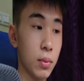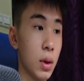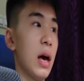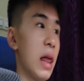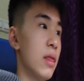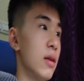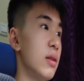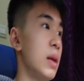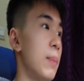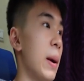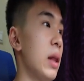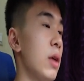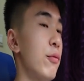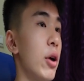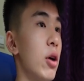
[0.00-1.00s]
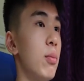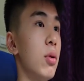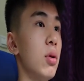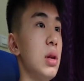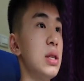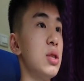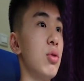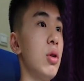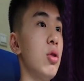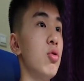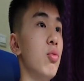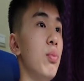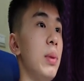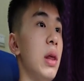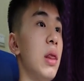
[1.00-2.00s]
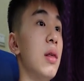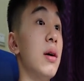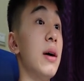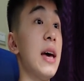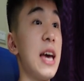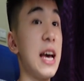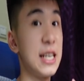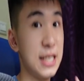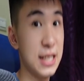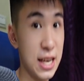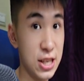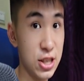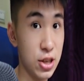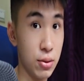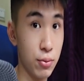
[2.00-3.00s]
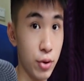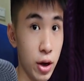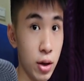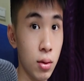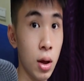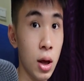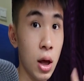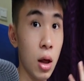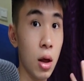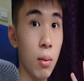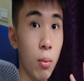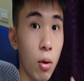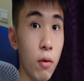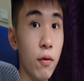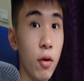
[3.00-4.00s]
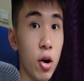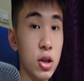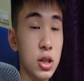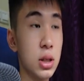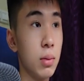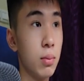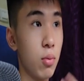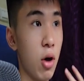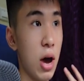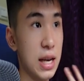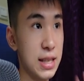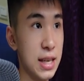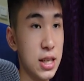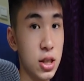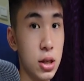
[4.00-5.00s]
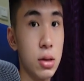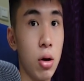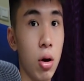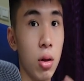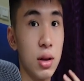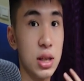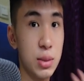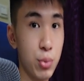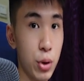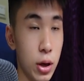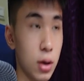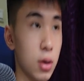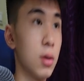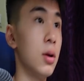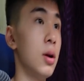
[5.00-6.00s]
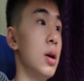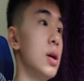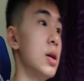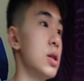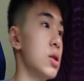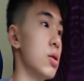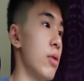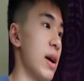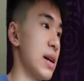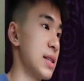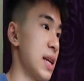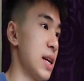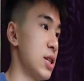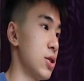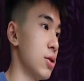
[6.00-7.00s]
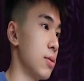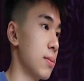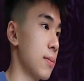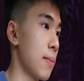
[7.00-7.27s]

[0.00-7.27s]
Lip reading: And the dependent variable is going to be the extension, right? More force, more extension on the spring. So extension.